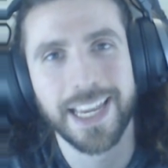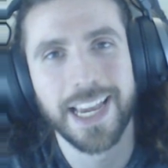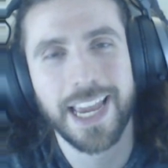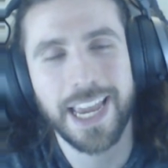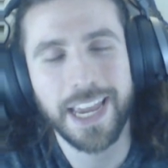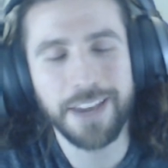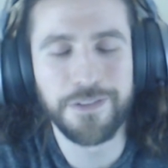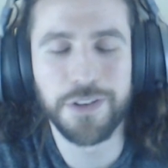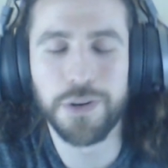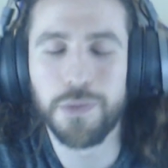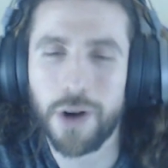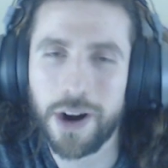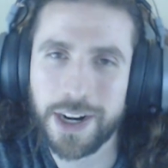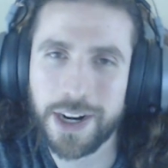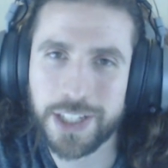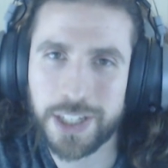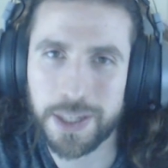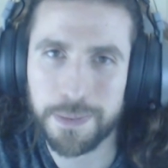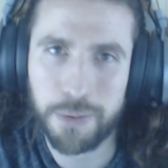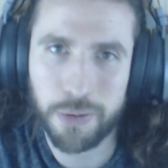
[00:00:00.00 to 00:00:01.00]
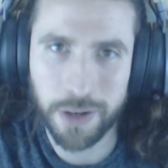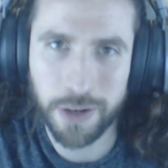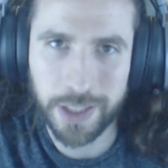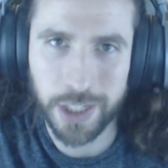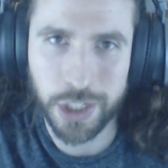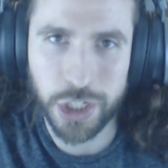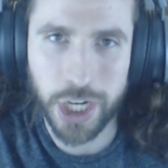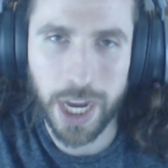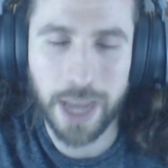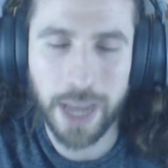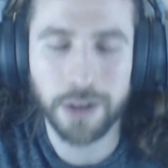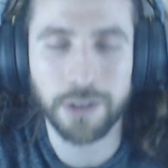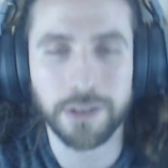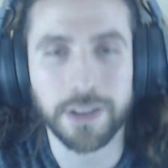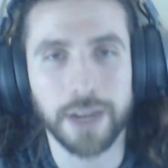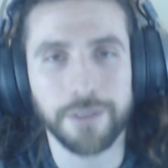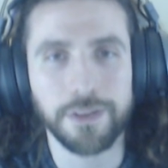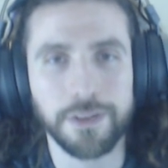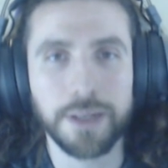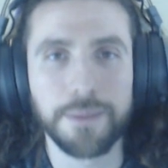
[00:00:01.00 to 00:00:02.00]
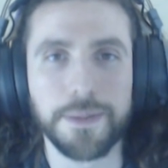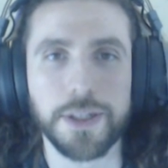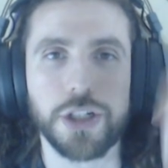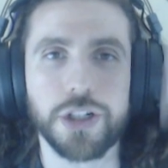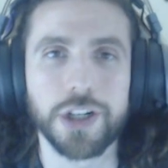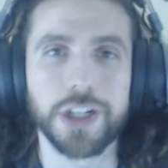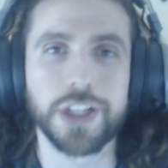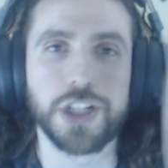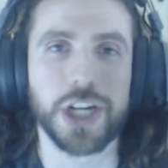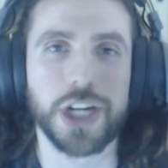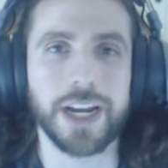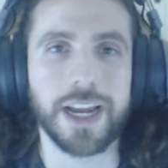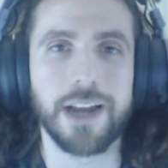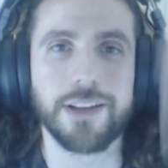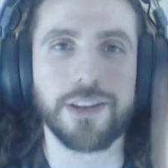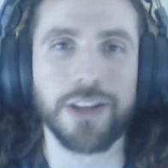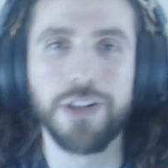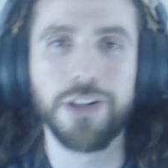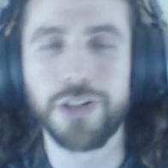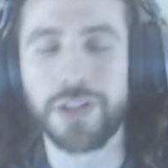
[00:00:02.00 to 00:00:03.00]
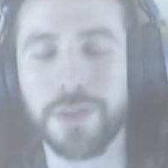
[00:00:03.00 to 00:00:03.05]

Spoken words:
if you wanted to support the channel, definitely be sure to check out the YouTube